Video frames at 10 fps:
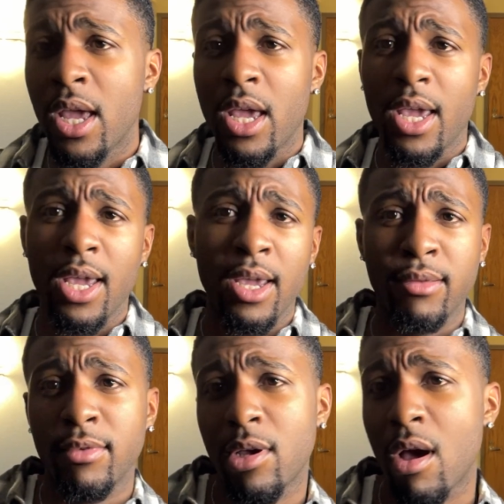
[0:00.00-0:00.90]

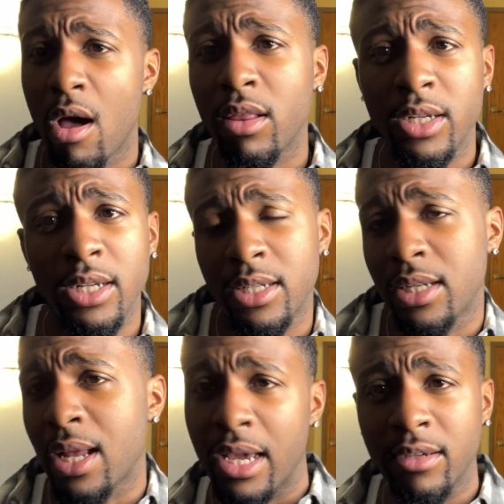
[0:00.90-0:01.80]
and call it a
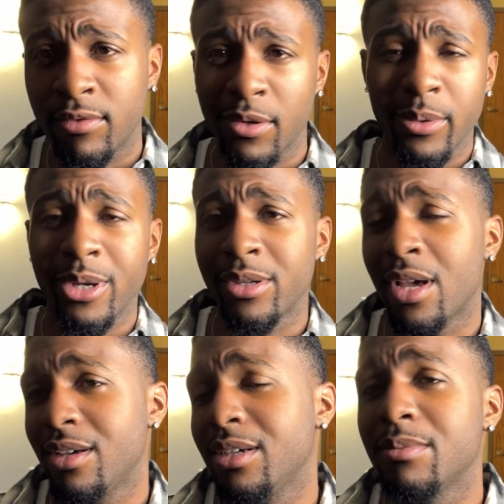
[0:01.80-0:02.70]
night for real,
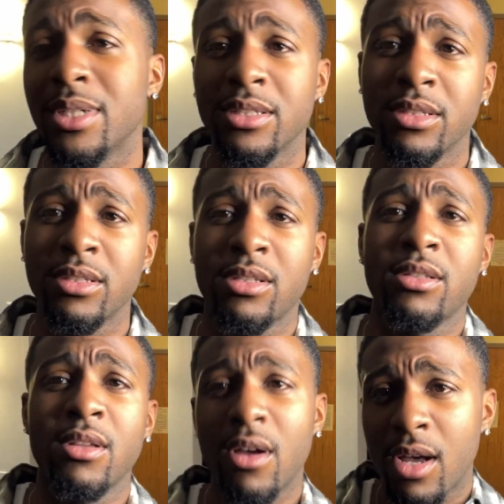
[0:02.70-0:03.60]
y'all. I am
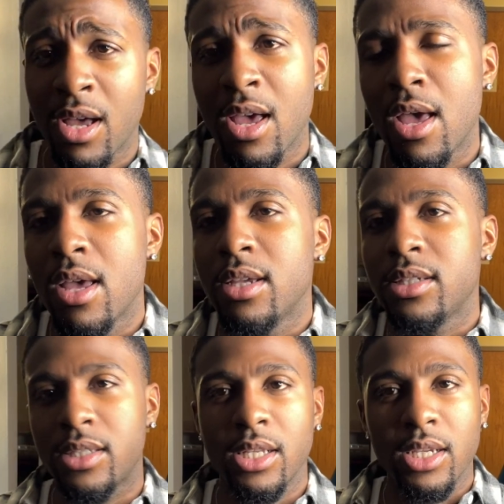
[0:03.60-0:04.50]

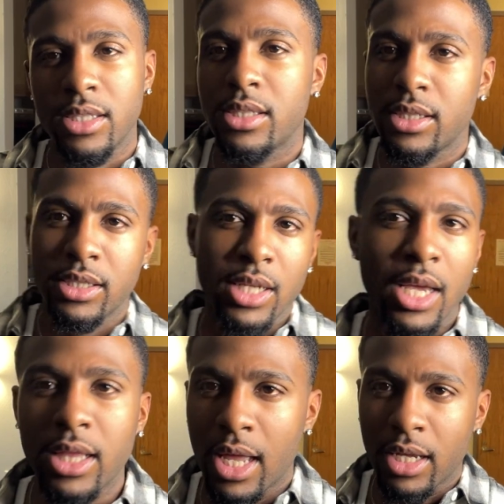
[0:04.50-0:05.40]
exhausted today,
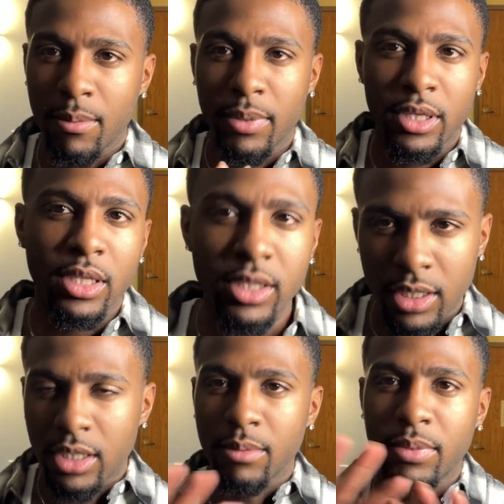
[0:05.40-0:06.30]
like completely,
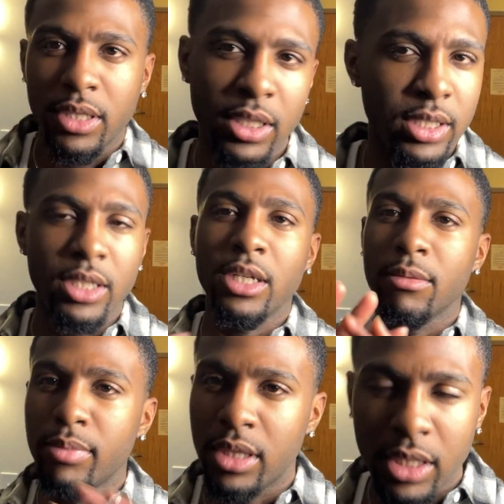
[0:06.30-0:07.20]
completely,
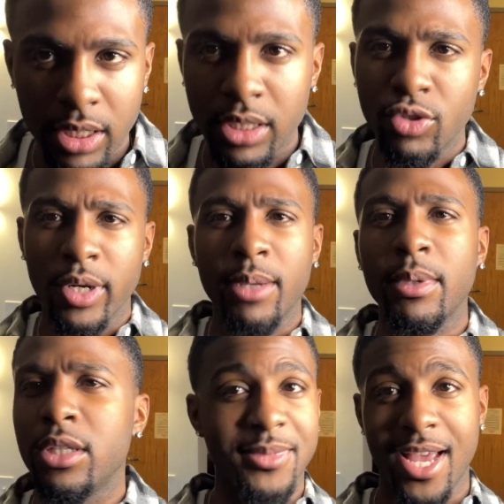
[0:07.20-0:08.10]
completely
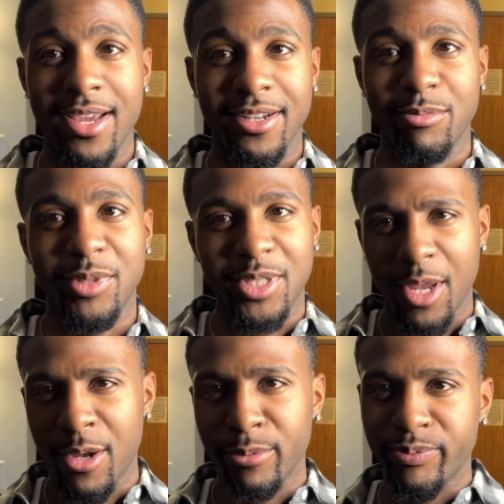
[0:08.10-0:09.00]
drained, tired.
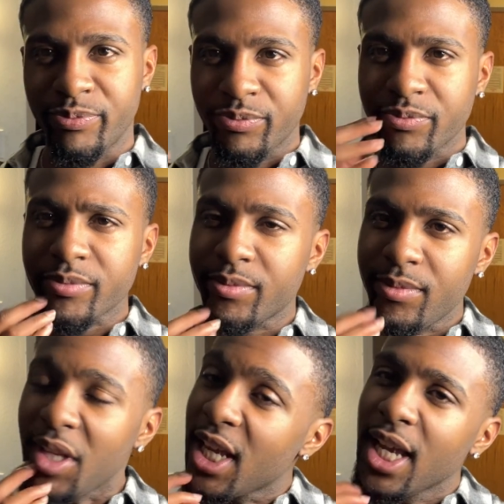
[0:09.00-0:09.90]
So
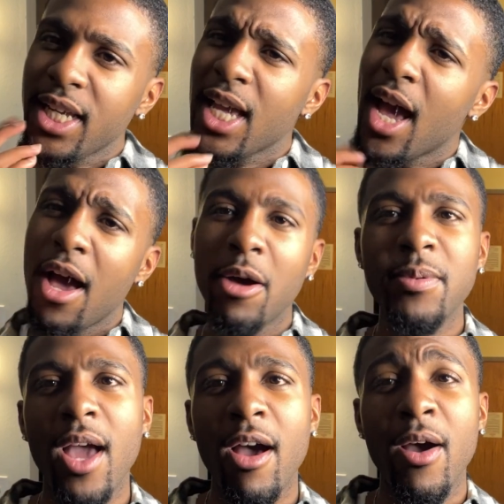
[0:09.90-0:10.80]
yeah, I hope
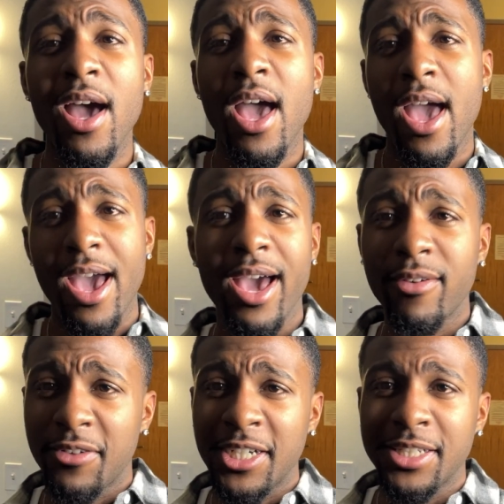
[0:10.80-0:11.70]
y'all have
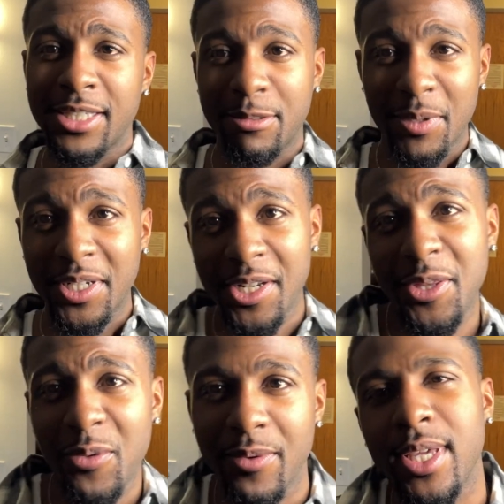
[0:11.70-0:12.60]
fun spending
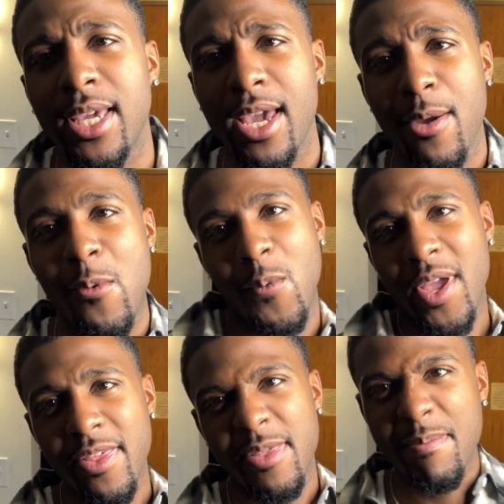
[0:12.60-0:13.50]
the weekend
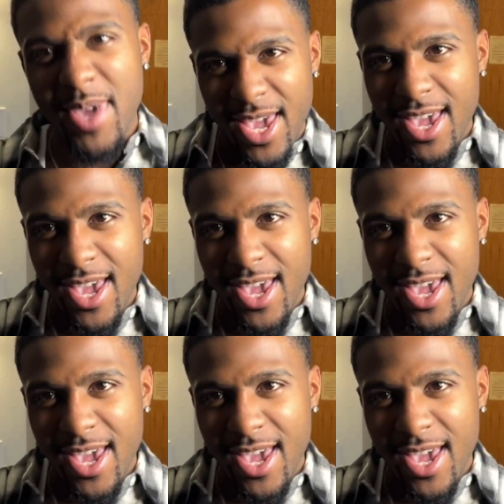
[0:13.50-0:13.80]
with me.